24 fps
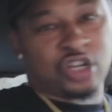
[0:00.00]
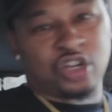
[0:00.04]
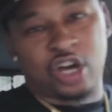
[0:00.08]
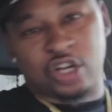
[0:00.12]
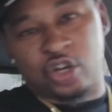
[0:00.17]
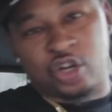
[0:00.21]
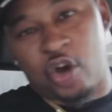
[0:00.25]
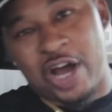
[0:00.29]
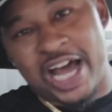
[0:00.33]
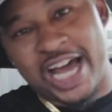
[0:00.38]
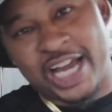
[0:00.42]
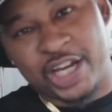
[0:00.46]
y'all.
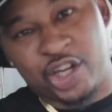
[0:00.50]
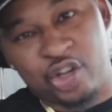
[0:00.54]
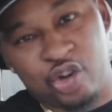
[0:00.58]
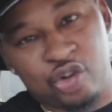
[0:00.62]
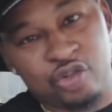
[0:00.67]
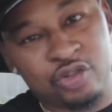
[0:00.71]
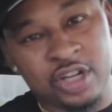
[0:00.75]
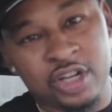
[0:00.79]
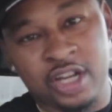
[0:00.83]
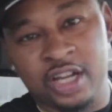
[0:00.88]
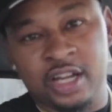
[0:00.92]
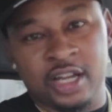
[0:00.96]
Y'all know how I
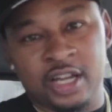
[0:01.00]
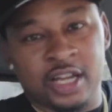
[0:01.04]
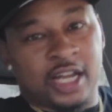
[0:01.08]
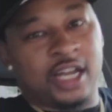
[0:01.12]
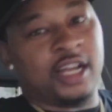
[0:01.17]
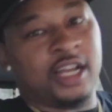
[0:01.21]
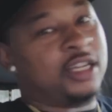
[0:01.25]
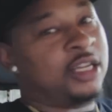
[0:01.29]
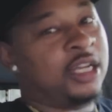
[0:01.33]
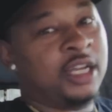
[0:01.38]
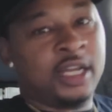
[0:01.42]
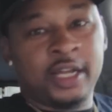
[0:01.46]
do.
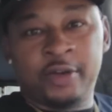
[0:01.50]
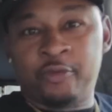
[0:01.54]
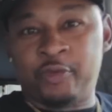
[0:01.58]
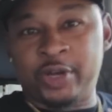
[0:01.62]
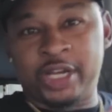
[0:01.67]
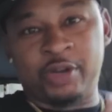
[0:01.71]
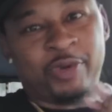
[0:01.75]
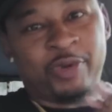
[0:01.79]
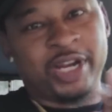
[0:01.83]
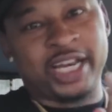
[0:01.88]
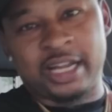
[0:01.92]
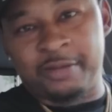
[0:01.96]

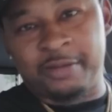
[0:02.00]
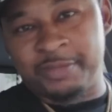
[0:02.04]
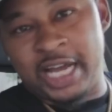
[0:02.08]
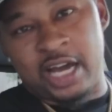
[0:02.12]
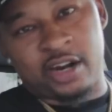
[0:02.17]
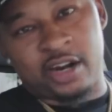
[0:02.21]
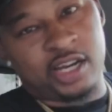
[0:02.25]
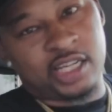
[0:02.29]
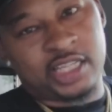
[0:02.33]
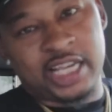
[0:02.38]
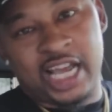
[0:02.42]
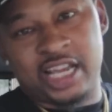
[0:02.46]
when, it, when it come
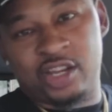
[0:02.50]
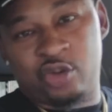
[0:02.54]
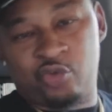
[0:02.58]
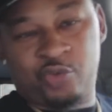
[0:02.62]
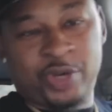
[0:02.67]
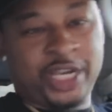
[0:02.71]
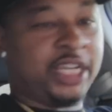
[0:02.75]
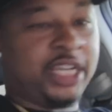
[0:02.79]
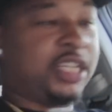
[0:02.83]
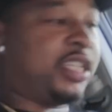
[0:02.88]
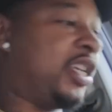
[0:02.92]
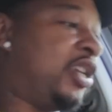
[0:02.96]
down to this
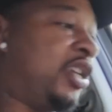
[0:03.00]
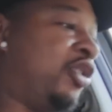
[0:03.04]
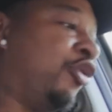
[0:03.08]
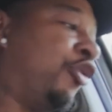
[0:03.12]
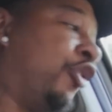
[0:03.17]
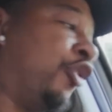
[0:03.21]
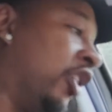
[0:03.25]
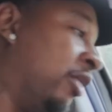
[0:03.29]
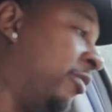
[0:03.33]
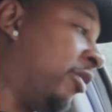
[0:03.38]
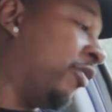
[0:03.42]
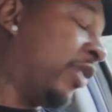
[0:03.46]
Halloween shit,
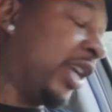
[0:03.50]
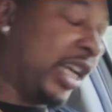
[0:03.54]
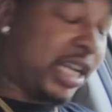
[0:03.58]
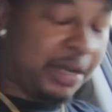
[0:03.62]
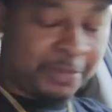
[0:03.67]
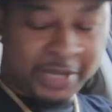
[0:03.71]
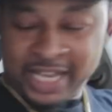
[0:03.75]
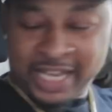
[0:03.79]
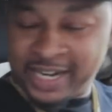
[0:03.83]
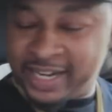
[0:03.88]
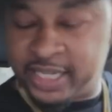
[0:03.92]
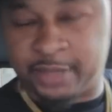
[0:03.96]
you feel me? When it
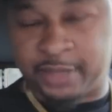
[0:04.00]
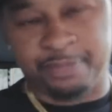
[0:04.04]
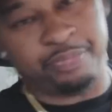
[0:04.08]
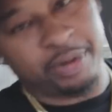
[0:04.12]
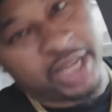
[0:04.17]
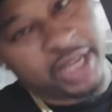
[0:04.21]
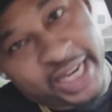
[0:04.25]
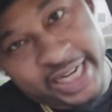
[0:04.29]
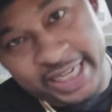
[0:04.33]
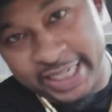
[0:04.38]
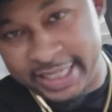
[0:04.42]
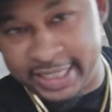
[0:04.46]
come down to this
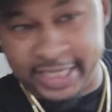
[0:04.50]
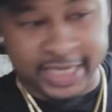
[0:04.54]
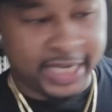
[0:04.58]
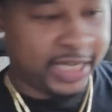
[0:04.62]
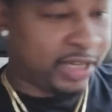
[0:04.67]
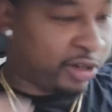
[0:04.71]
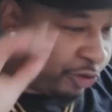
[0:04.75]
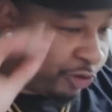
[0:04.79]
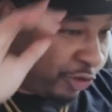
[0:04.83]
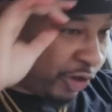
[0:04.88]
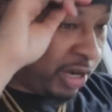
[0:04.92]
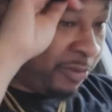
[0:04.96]
bloody
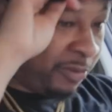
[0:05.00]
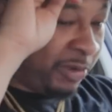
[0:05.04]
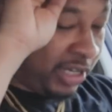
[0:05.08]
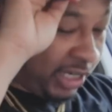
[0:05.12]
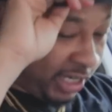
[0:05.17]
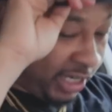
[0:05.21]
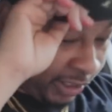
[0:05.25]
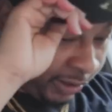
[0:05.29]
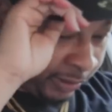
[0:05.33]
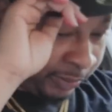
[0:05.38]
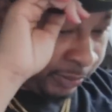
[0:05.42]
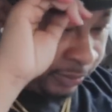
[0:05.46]
shit, you feel me?
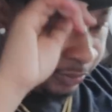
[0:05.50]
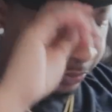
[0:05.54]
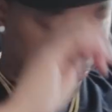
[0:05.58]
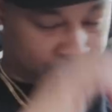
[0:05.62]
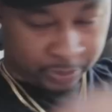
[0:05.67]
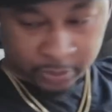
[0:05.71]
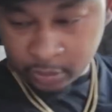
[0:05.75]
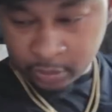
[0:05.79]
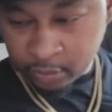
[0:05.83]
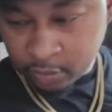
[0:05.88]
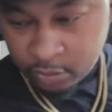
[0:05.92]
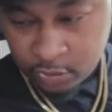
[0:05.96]
Look,
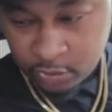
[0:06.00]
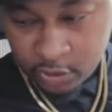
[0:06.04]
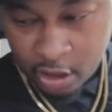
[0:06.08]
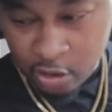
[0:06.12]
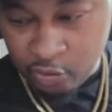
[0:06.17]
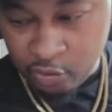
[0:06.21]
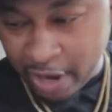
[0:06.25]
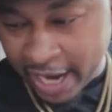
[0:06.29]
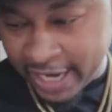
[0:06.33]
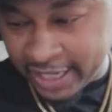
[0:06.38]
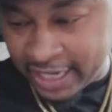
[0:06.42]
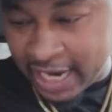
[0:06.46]

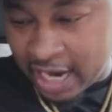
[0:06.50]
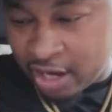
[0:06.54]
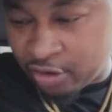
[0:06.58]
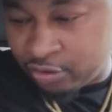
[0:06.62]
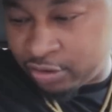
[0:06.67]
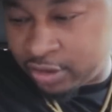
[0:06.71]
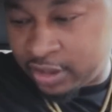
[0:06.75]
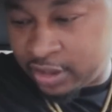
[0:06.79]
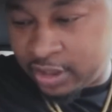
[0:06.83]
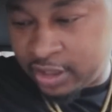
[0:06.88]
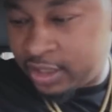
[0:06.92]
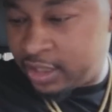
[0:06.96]
right
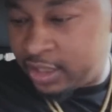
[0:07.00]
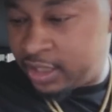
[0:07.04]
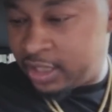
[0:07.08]
now,